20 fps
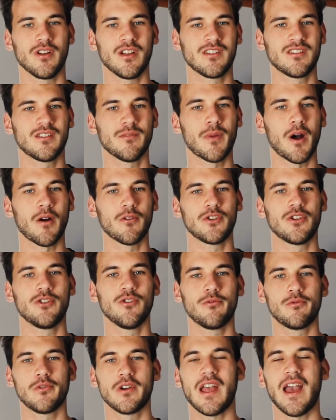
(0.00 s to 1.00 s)
It's about
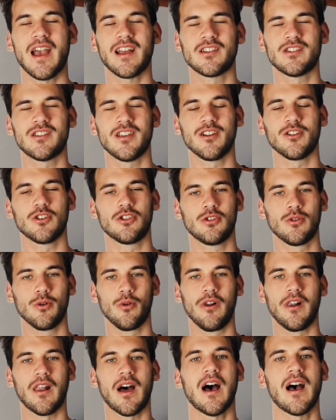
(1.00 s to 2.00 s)
you reacting to
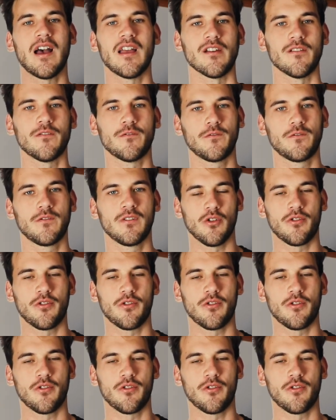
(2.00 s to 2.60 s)
life.